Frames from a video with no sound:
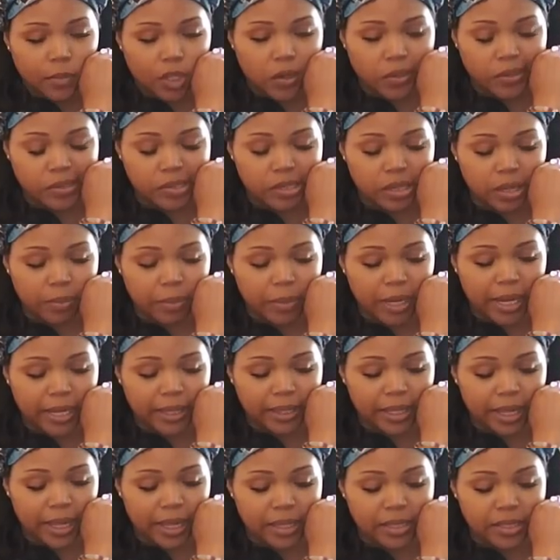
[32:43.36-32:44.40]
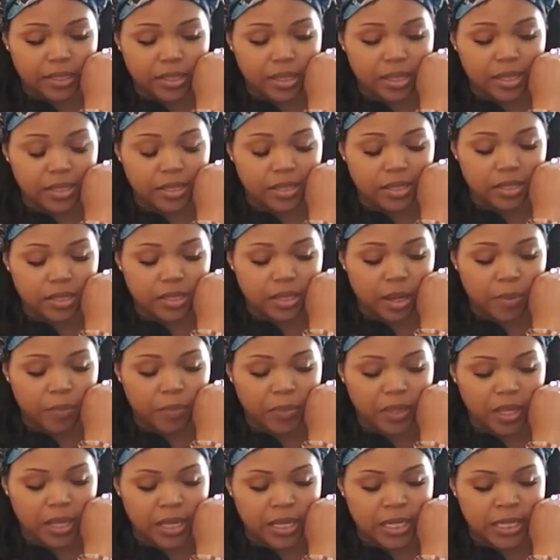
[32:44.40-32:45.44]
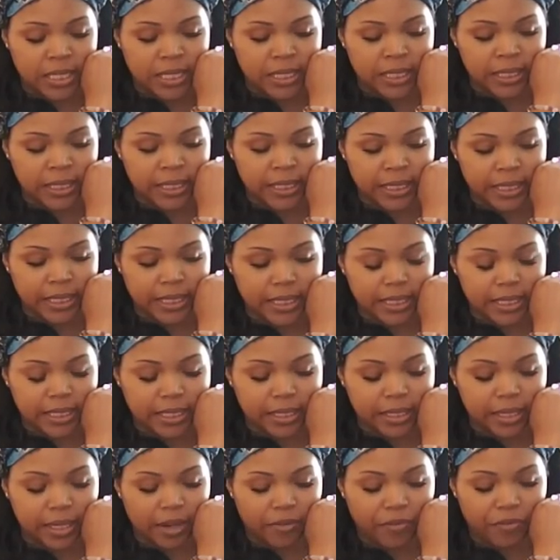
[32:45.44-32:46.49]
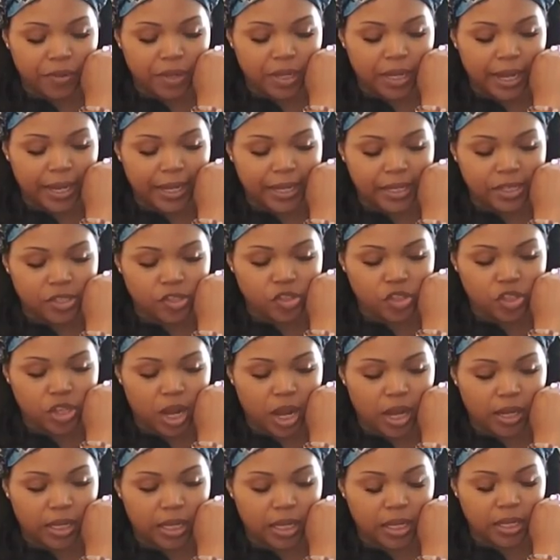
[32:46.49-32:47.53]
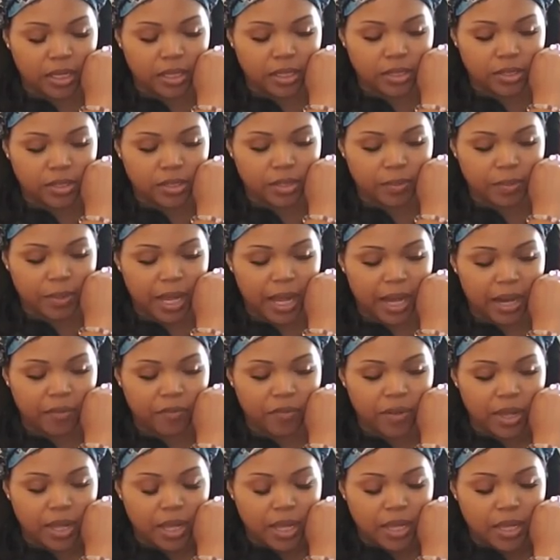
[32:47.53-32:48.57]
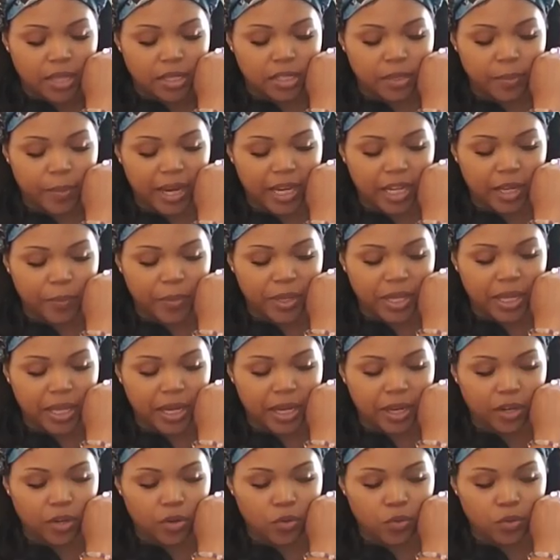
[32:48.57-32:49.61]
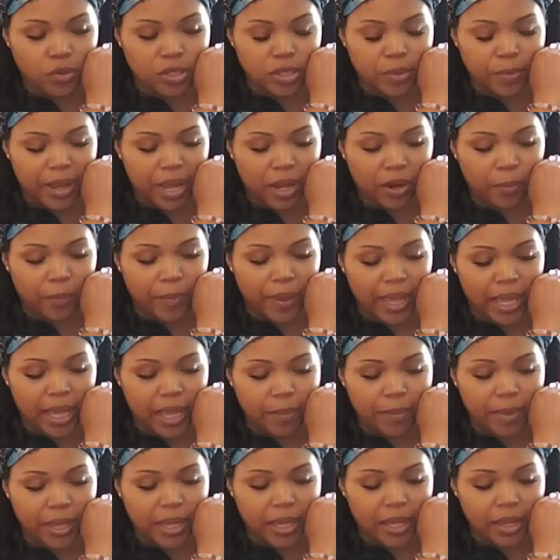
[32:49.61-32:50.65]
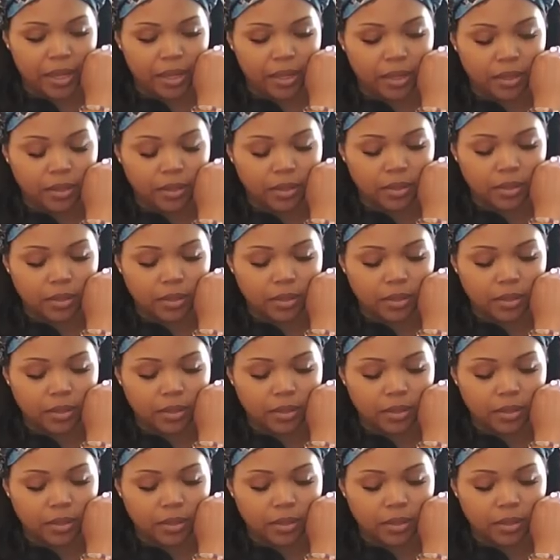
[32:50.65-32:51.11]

or something like It's, it's something like that. I feel like it's shocking. There's some kind of, somebody could be getting news about a baby.